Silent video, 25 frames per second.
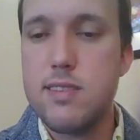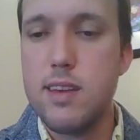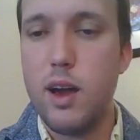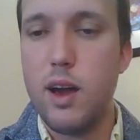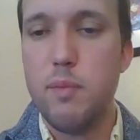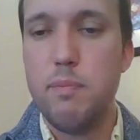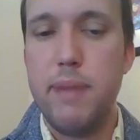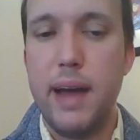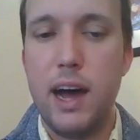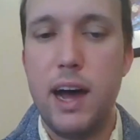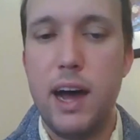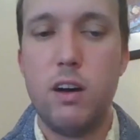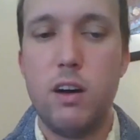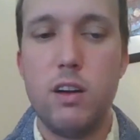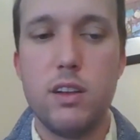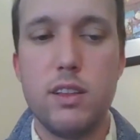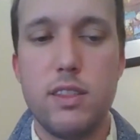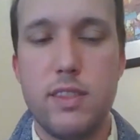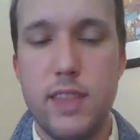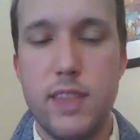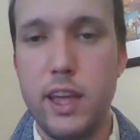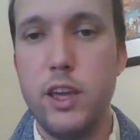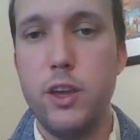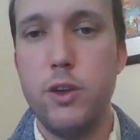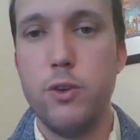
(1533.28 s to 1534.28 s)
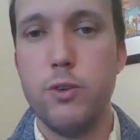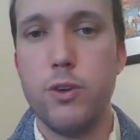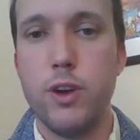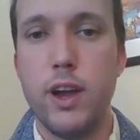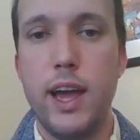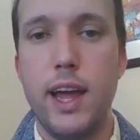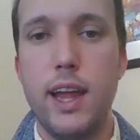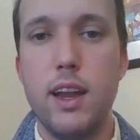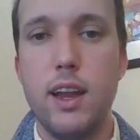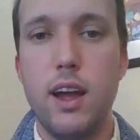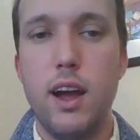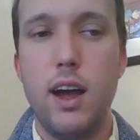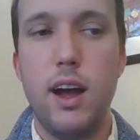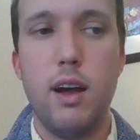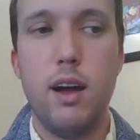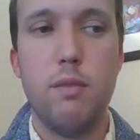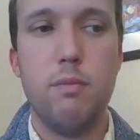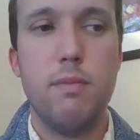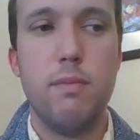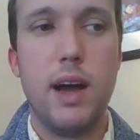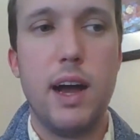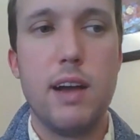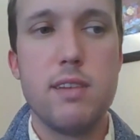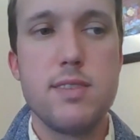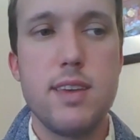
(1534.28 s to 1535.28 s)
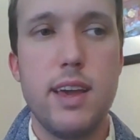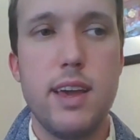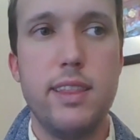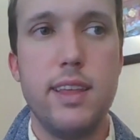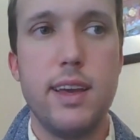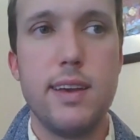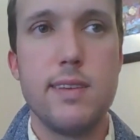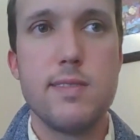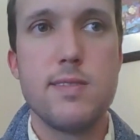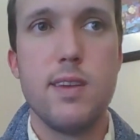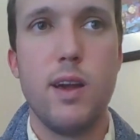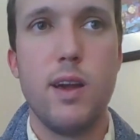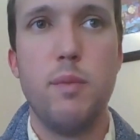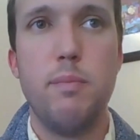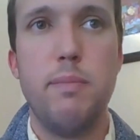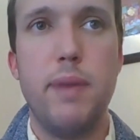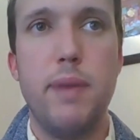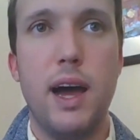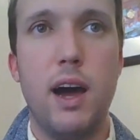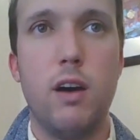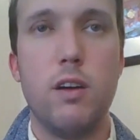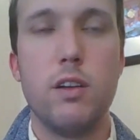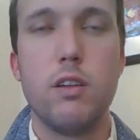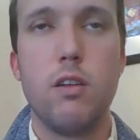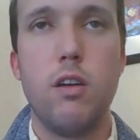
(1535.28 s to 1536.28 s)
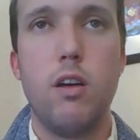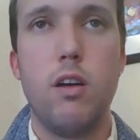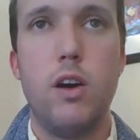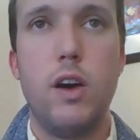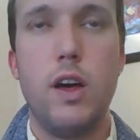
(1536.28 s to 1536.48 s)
about, thank you, Rhett. I'll say this about